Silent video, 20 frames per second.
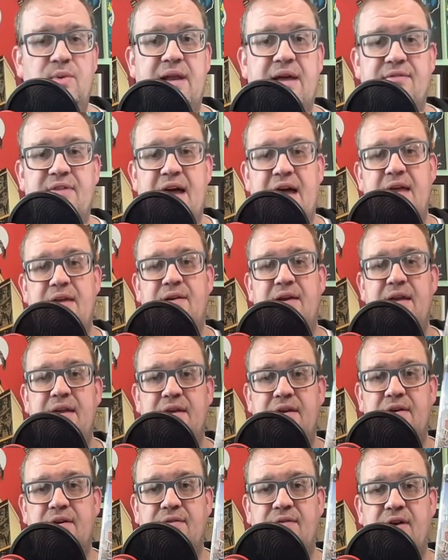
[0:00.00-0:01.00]
what I've got right
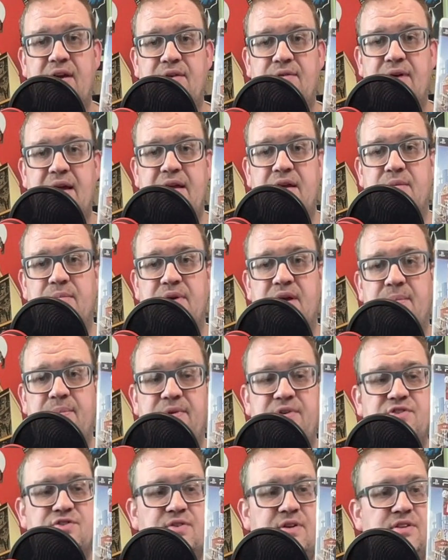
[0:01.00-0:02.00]
here. I've got it right here,
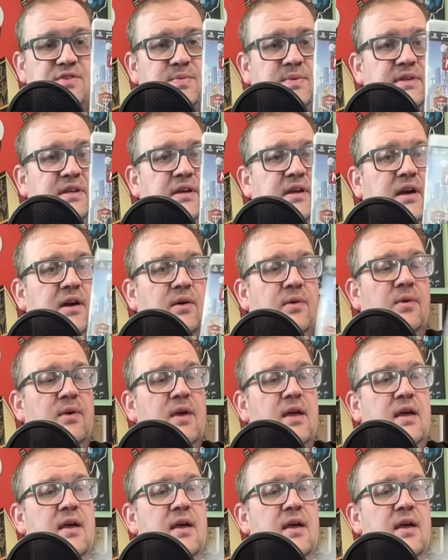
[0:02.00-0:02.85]
Monopoly Streets with the Go.